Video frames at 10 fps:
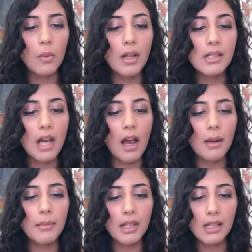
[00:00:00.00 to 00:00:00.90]
One
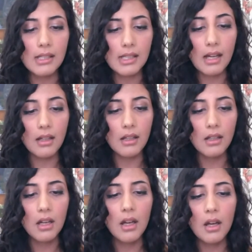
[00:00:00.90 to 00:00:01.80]
time, he said,
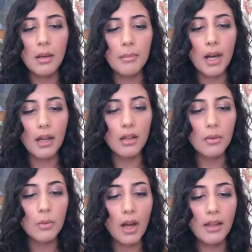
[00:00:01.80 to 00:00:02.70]
my
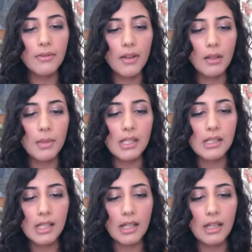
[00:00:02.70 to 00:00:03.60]
wife and me
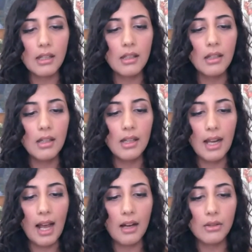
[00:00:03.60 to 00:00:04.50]
sitting
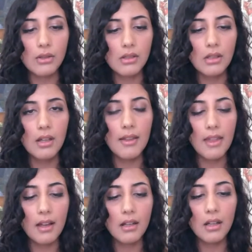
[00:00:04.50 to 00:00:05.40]
in house,
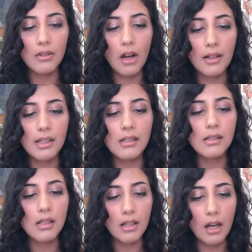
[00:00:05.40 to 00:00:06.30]
then
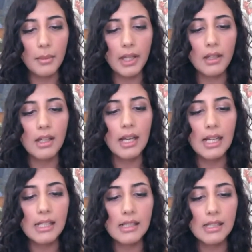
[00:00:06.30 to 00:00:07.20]
Iraqis coming.
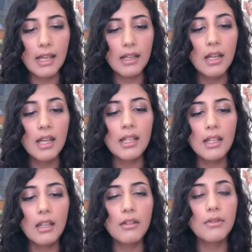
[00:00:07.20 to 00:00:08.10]
He say,
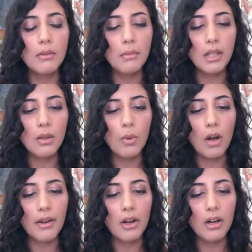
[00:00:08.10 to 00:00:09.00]
give me the
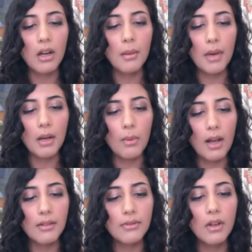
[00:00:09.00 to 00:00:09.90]
water. My
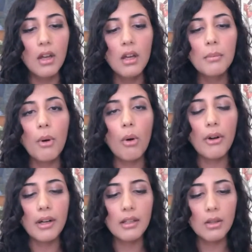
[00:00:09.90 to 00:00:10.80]
wife
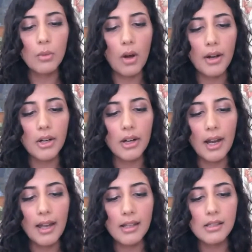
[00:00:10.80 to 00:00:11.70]
pouring the water,
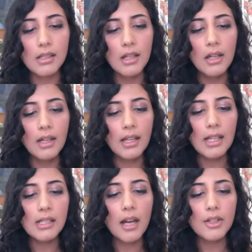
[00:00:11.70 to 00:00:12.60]
and
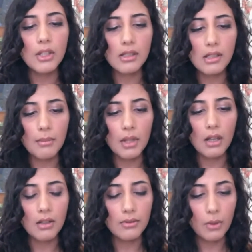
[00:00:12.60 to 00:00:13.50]
he touching
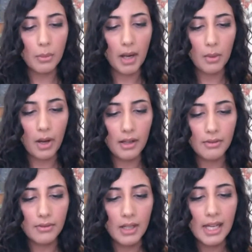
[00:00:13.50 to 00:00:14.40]
something for my
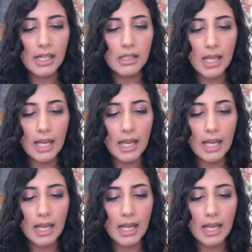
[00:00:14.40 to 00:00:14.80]
wife. He